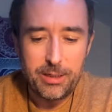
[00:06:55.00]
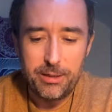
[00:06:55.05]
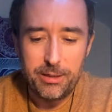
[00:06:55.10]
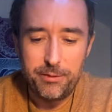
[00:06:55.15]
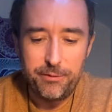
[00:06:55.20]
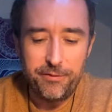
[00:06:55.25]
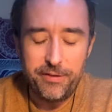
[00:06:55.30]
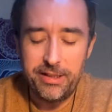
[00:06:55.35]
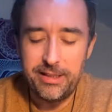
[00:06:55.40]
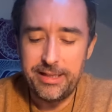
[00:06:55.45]

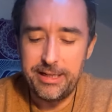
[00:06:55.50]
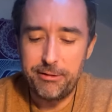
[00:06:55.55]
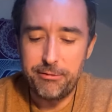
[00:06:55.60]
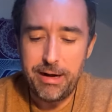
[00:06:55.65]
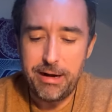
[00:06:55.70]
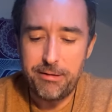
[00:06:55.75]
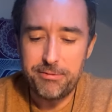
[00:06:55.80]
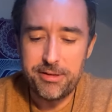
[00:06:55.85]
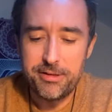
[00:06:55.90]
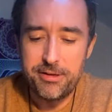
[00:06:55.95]
feeling
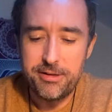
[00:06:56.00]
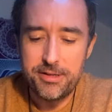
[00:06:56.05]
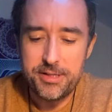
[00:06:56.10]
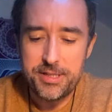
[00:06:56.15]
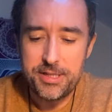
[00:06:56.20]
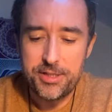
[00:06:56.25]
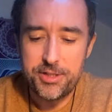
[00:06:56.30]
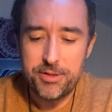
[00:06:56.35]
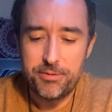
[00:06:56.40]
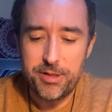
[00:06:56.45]
grounded in a
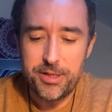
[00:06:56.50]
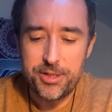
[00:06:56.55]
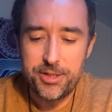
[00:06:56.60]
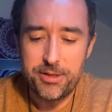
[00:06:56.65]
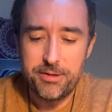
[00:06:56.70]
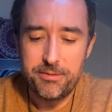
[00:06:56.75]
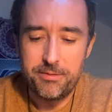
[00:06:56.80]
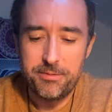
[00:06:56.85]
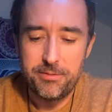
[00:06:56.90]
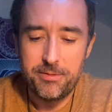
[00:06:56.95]

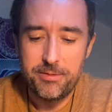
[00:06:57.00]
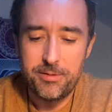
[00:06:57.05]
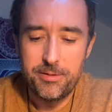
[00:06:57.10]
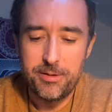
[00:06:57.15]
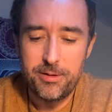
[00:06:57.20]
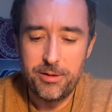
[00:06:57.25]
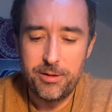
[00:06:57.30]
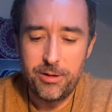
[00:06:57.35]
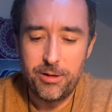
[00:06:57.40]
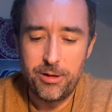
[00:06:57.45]
situation,
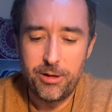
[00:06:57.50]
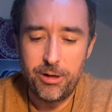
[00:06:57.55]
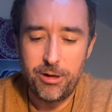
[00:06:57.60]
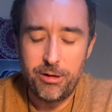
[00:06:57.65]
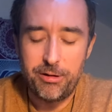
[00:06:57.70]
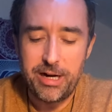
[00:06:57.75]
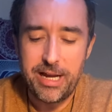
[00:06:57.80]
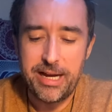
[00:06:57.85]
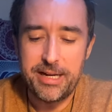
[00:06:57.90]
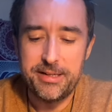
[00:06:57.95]

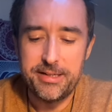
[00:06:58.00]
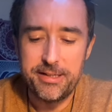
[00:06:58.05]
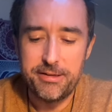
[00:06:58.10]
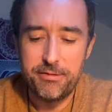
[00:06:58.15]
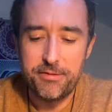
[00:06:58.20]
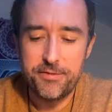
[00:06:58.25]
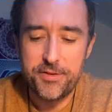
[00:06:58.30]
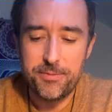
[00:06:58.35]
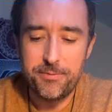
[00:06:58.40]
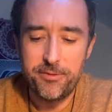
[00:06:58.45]
or an idea
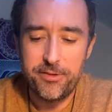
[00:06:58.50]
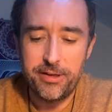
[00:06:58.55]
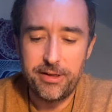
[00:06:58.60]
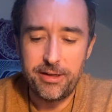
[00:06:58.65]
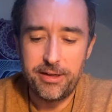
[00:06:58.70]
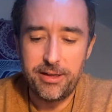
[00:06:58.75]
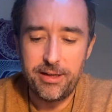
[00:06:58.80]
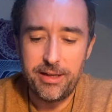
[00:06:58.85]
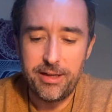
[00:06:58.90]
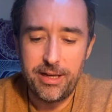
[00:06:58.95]
of
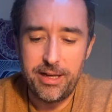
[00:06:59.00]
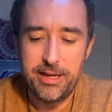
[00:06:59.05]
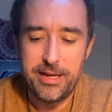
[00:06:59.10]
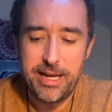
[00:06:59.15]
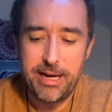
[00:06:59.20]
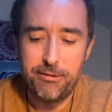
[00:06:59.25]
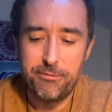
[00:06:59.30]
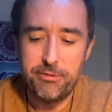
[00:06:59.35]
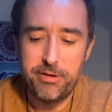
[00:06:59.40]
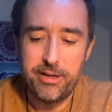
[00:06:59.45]
something, and
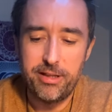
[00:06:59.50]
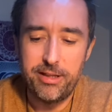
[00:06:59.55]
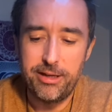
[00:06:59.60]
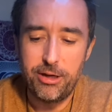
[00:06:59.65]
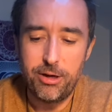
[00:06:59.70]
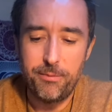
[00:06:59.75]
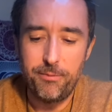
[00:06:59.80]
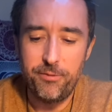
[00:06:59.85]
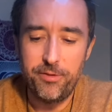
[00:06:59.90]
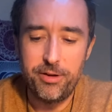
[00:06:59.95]
now really
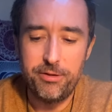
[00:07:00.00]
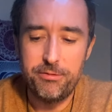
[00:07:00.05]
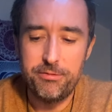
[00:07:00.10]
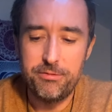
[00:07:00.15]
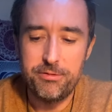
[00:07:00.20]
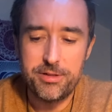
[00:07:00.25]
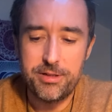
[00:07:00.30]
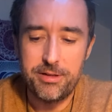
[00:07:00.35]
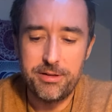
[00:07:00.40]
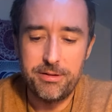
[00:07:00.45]

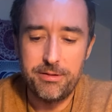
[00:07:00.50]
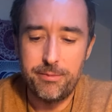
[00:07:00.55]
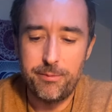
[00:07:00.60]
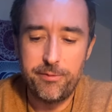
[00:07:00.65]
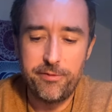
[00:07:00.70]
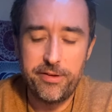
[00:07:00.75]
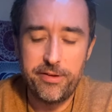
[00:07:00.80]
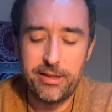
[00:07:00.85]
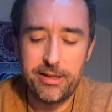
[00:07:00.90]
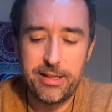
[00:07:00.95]
confused and
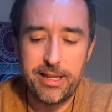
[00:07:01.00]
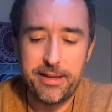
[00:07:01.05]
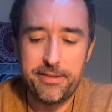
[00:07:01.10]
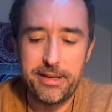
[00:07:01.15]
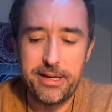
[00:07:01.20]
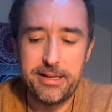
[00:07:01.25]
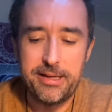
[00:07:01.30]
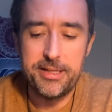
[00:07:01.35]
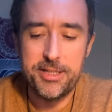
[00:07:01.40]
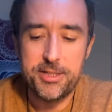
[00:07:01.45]
feeling like
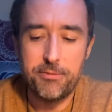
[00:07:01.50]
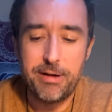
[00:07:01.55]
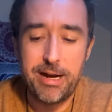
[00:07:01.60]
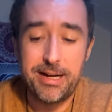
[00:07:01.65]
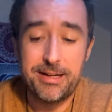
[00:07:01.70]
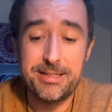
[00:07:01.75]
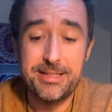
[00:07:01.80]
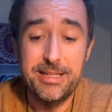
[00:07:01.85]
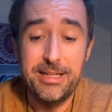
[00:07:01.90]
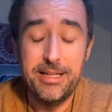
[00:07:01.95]
they to
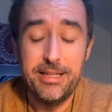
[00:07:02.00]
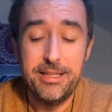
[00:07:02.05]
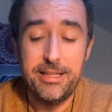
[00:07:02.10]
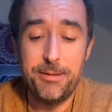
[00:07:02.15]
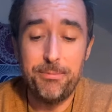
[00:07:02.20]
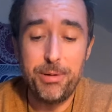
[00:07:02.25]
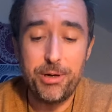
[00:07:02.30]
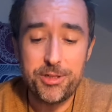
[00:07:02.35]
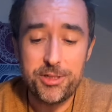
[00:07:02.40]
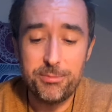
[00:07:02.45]
act.
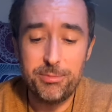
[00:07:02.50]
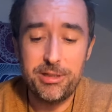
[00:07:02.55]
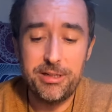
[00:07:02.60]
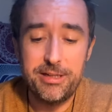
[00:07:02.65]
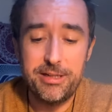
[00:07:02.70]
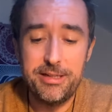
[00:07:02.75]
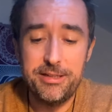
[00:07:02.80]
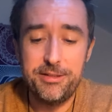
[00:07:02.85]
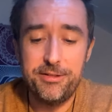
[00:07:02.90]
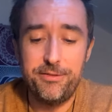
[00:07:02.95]
They possibly
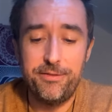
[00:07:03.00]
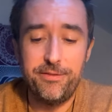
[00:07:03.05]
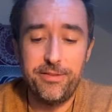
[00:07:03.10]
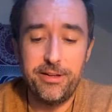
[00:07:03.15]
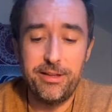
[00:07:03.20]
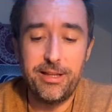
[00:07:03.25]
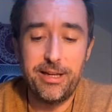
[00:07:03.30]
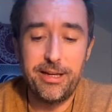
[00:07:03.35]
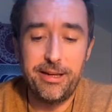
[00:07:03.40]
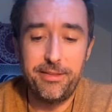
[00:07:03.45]
need to
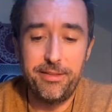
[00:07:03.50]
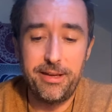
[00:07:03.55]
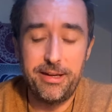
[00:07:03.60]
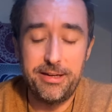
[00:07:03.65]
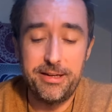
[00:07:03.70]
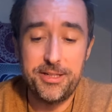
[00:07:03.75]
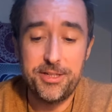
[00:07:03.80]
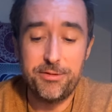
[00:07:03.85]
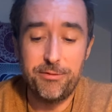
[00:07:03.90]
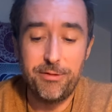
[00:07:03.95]
feel like they
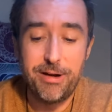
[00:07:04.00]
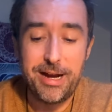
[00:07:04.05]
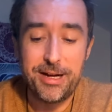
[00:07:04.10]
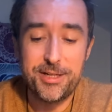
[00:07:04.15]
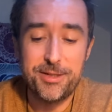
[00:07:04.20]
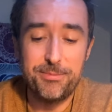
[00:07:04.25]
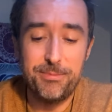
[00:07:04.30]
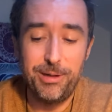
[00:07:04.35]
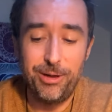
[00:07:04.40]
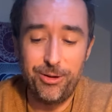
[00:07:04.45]
need to
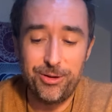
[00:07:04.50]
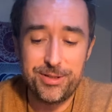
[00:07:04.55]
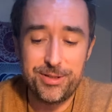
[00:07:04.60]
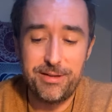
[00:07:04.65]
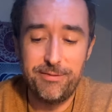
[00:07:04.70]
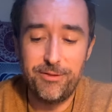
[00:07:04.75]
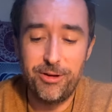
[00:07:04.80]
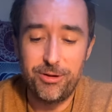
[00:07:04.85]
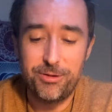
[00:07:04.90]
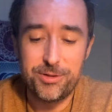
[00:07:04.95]
act because
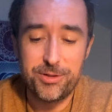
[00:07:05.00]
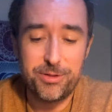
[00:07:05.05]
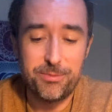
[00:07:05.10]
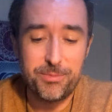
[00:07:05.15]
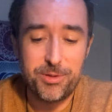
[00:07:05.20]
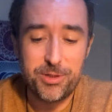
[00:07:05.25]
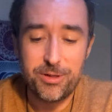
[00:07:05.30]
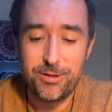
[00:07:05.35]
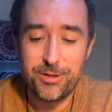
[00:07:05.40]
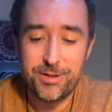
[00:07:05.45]
they've got some
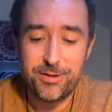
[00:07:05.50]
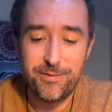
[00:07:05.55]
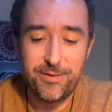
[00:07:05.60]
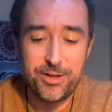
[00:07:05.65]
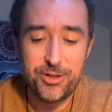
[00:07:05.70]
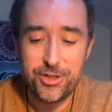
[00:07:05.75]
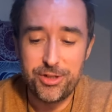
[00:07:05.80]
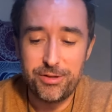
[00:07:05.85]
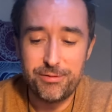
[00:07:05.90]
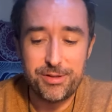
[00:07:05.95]
sort of
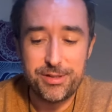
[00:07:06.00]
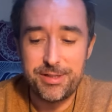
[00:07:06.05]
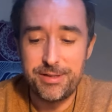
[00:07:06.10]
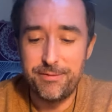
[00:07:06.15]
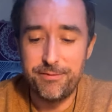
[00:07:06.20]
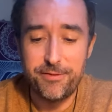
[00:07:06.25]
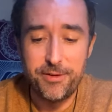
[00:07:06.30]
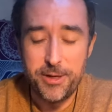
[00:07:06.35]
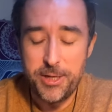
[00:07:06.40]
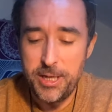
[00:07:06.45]

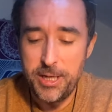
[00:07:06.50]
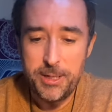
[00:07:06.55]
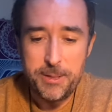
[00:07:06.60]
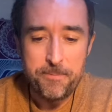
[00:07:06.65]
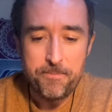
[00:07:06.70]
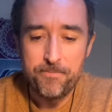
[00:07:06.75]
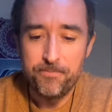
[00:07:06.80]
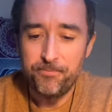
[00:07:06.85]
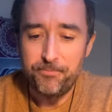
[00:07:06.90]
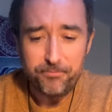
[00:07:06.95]
intuitive
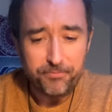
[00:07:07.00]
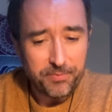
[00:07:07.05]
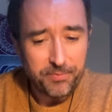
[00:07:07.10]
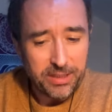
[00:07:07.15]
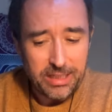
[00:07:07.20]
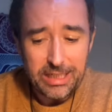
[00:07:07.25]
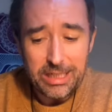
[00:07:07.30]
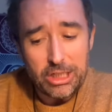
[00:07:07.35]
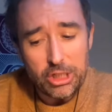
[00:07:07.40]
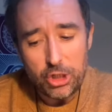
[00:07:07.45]

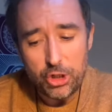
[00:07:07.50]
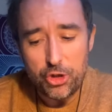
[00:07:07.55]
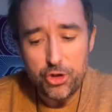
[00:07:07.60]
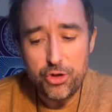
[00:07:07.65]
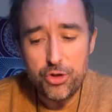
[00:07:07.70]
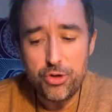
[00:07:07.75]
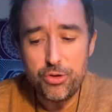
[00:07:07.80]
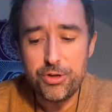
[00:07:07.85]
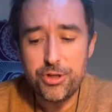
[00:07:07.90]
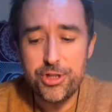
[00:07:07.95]

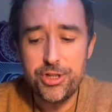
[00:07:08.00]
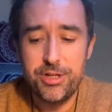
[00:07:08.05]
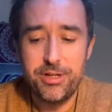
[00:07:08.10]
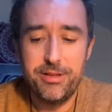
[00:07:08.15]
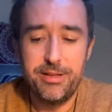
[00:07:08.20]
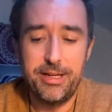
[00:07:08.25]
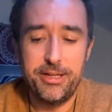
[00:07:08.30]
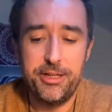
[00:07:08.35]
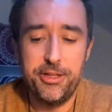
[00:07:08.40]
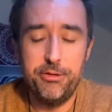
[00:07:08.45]
nudge
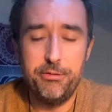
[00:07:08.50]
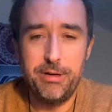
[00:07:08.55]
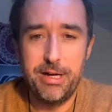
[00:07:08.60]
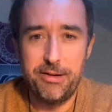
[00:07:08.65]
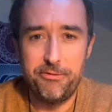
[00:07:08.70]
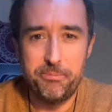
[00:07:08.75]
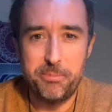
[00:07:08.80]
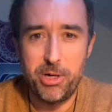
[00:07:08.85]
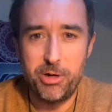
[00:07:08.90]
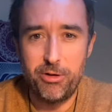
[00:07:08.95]
that you
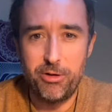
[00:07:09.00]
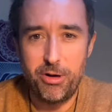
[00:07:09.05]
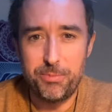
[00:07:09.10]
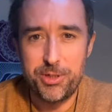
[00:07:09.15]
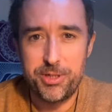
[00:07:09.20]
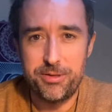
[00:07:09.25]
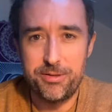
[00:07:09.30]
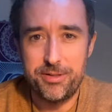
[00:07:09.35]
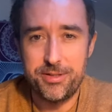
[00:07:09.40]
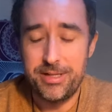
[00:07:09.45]
have more
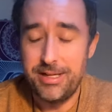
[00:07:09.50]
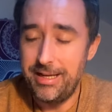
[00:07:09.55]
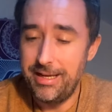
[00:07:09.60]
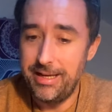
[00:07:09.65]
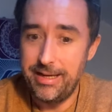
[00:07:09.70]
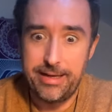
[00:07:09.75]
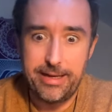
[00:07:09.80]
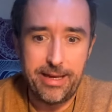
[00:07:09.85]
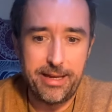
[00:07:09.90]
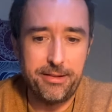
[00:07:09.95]
options.
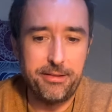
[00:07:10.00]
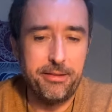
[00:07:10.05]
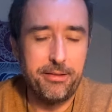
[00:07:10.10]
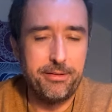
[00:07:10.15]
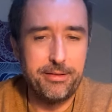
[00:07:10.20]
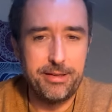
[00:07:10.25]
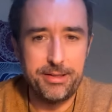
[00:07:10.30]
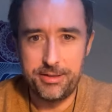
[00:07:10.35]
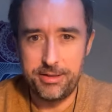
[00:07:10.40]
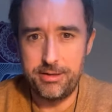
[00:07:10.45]
Again,
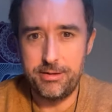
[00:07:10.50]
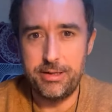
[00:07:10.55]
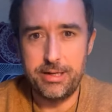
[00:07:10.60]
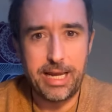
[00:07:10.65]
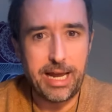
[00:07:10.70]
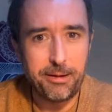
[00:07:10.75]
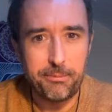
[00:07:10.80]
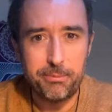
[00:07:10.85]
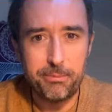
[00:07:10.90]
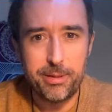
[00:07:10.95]
this
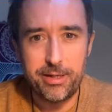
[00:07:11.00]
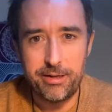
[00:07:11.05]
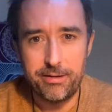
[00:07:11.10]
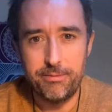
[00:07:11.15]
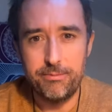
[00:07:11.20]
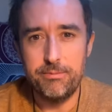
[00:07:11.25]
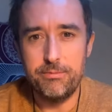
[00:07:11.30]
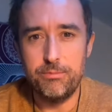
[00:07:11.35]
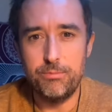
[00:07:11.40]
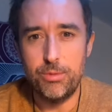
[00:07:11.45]
can be
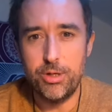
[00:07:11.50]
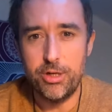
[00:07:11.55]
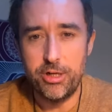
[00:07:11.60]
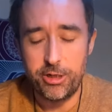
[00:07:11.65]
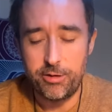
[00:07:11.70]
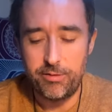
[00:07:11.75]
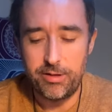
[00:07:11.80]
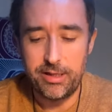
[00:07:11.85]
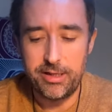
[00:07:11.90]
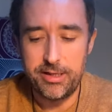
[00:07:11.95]

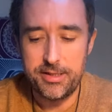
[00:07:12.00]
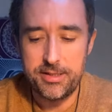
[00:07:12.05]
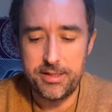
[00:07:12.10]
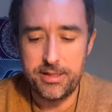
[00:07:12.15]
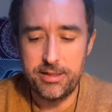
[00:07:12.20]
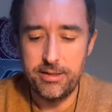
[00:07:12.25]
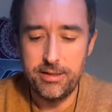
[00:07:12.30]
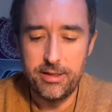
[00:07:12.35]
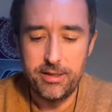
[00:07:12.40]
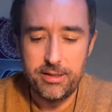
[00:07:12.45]
work
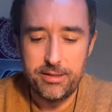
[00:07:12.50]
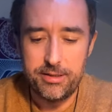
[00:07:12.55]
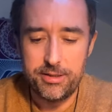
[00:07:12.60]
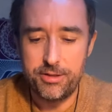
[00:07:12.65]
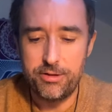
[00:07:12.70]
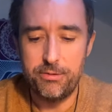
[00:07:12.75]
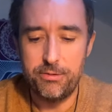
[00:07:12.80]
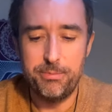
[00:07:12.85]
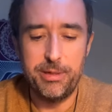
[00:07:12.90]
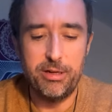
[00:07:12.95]
related. This
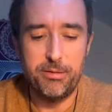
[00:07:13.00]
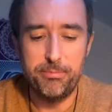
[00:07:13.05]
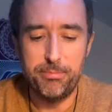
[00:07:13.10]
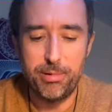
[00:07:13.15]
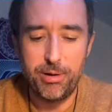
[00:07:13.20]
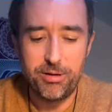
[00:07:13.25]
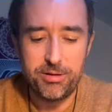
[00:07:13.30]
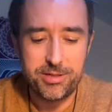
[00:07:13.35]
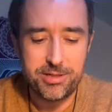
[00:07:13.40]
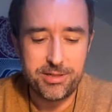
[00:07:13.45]
could be a
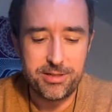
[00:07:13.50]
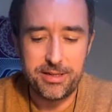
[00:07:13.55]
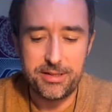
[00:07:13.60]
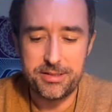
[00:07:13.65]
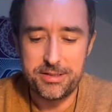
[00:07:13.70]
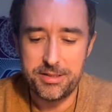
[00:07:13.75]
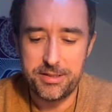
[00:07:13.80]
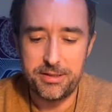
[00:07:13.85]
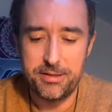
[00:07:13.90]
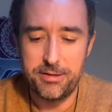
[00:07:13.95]
boss
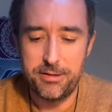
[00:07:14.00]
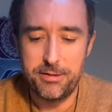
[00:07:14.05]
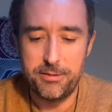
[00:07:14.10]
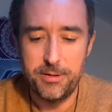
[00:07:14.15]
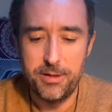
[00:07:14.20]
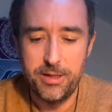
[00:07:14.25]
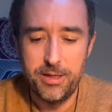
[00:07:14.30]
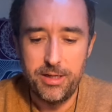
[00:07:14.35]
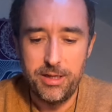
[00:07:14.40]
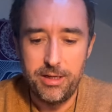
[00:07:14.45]
that's a
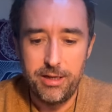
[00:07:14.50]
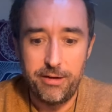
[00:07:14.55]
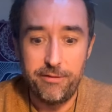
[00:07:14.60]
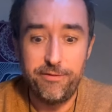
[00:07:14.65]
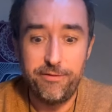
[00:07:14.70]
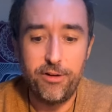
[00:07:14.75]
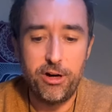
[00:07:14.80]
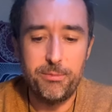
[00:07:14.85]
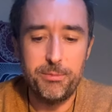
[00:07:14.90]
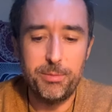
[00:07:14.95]

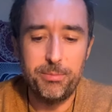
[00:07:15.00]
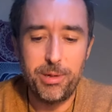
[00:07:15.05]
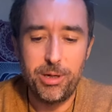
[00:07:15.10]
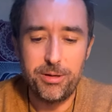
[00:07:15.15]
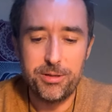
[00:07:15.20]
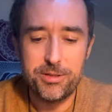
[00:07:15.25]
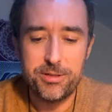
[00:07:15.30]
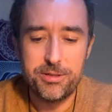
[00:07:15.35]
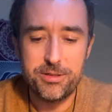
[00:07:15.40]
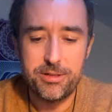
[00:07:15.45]
former
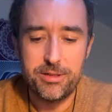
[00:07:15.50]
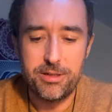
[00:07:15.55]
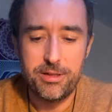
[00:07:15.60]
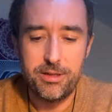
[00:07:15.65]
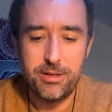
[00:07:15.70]
boss